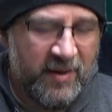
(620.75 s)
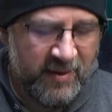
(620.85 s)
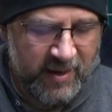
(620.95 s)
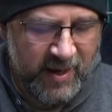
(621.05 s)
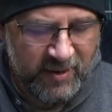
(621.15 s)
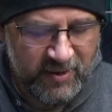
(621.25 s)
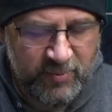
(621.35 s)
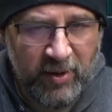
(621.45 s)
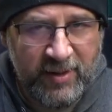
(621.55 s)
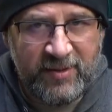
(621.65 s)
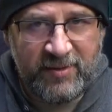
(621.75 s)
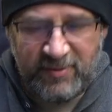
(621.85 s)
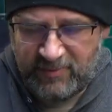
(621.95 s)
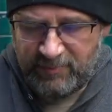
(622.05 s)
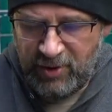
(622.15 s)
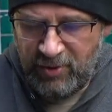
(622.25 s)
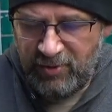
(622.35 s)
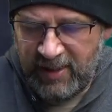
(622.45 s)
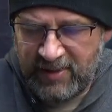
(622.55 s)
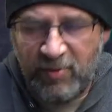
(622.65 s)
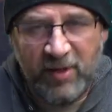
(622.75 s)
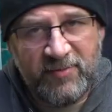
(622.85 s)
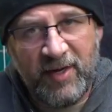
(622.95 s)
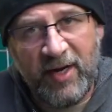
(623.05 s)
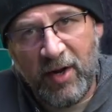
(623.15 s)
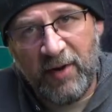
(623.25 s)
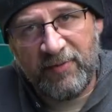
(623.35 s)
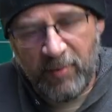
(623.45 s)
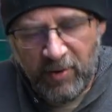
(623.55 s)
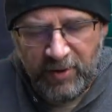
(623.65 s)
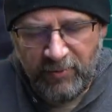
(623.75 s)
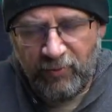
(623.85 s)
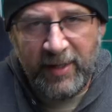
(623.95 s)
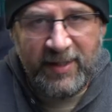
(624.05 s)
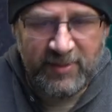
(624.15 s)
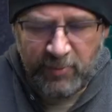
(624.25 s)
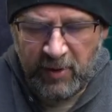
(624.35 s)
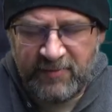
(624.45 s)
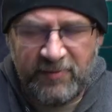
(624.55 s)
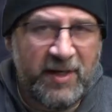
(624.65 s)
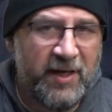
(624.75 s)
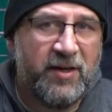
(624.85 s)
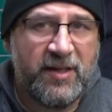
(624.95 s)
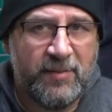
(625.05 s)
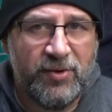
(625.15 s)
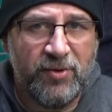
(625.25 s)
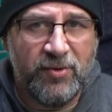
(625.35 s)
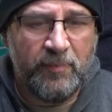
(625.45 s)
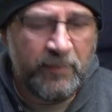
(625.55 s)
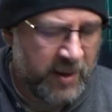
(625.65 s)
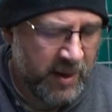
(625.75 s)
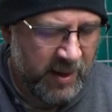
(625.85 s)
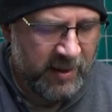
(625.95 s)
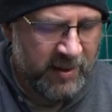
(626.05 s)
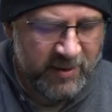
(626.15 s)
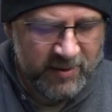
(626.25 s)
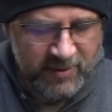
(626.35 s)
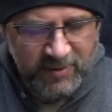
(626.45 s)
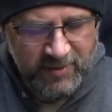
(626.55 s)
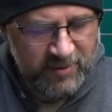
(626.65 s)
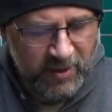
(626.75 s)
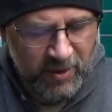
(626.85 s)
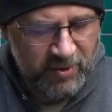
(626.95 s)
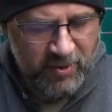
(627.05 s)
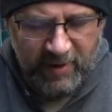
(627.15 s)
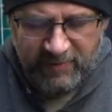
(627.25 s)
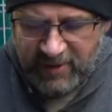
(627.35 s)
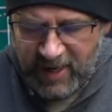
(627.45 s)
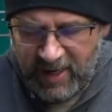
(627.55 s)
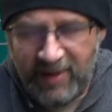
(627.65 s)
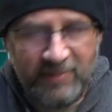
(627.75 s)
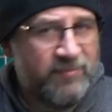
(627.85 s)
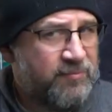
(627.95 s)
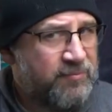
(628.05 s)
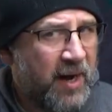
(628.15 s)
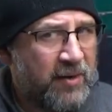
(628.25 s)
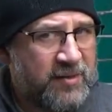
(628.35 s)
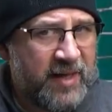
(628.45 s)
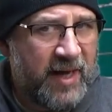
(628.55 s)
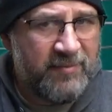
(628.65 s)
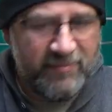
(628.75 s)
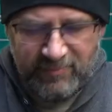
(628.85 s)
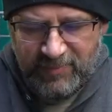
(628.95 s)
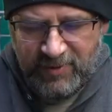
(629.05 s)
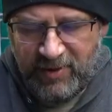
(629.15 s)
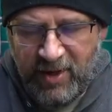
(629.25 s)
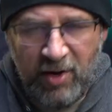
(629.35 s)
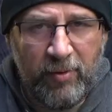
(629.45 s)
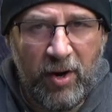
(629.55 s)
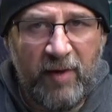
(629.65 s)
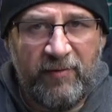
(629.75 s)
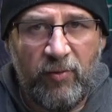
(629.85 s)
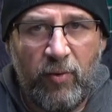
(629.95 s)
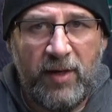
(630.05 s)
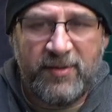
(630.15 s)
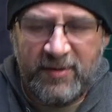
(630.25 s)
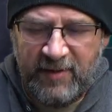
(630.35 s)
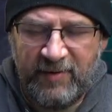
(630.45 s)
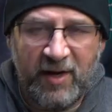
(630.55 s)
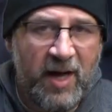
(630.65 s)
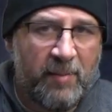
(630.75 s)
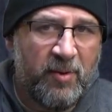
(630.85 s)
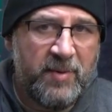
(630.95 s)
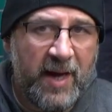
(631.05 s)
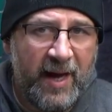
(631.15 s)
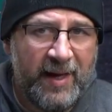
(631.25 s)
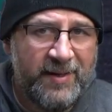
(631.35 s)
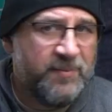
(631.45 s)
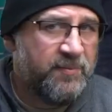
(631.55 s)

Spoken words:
And there's points. Blue gets points for getting off the board. Red gets points for killing the blue. So you have to kind of balance that. Do they all run off at once, leaving a couple behind?